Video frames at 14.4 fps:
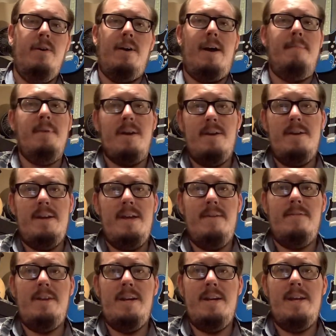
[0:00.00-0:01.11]
I'm not going to delve
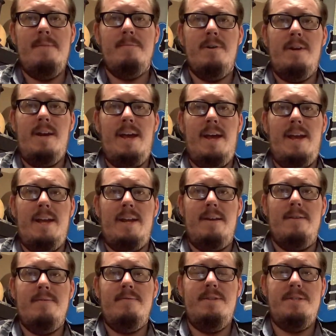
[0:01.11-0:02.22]
any deeper today.
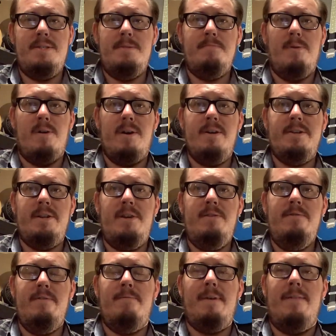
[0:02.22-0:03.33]
This is part
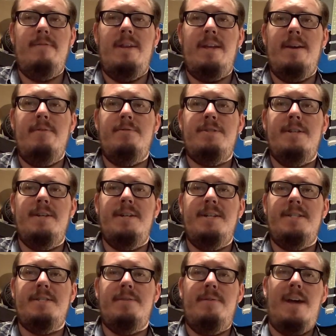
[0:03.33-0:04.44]
2 of my video
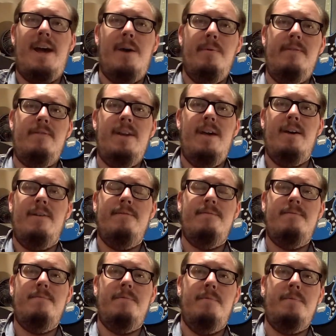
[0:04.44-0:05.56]
series. So now we've delved
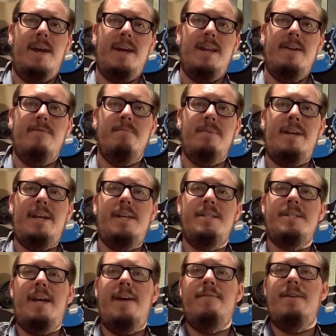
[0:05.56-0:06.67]
from taking it from
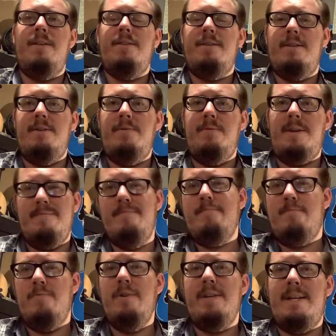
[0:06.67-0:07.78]
E7th to
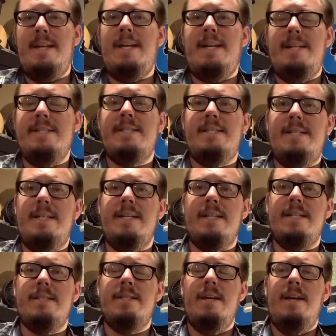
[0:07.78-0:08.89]
really
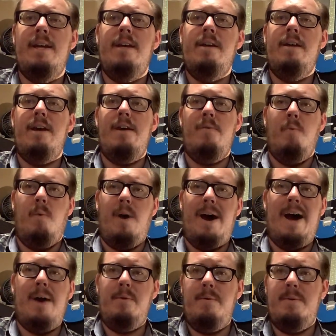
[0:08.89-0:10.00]
E6th and
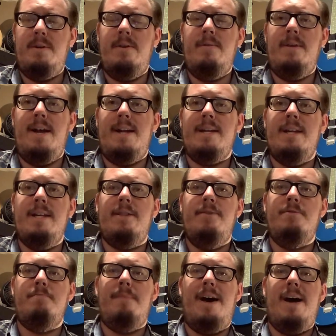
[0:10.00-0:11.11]
why we would do that to get
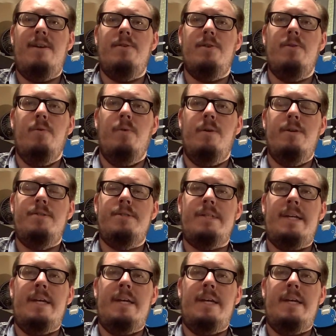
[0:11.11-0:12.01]
those minor chords.